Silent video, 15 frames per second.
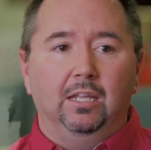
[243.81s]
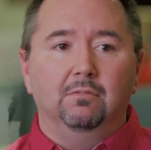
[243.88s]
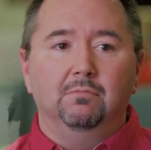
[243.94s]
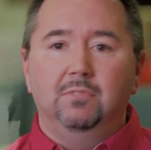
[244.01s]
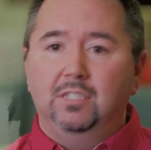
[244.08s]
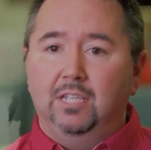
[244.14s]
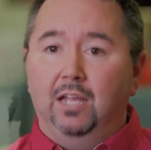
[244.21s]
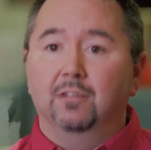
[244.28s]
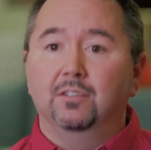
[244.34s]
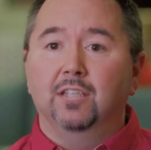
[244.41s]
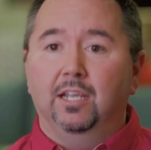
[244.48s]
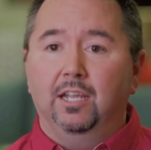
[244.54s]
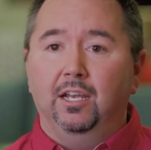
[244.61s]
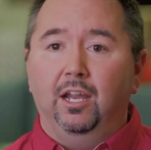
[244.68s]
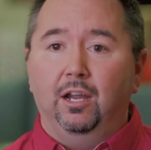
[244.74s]
it sounds
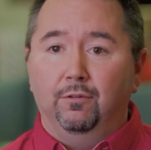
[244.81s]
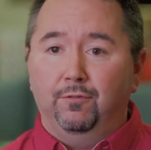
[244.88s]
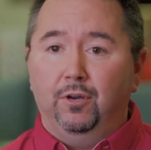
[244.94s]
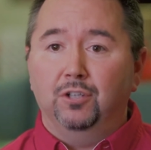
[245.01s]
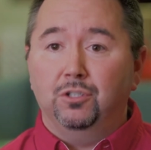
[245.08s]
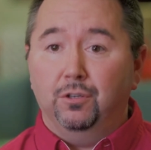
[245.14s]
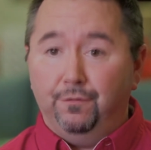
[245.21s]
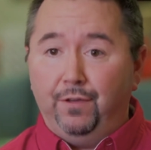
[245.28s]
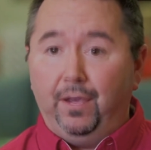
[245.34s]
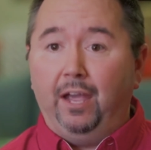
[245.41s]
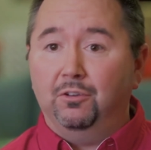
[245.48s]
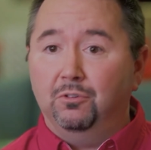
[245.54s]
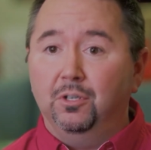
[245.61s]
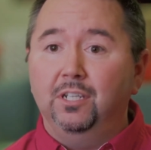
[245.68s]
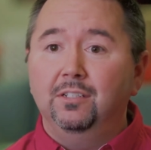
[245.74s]
like an air freshener
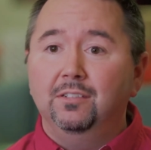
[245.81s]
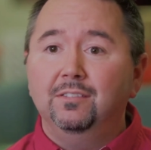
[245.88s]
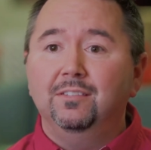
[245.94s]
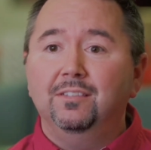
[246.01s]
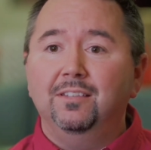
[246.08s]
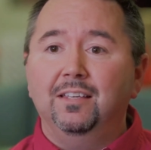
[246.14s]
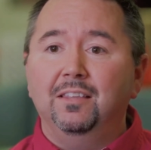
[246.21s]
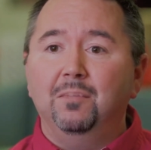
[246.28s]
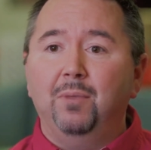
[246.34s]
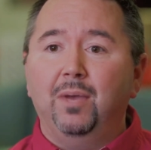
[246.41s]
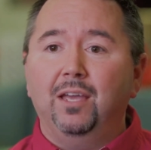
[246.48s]
factory. In the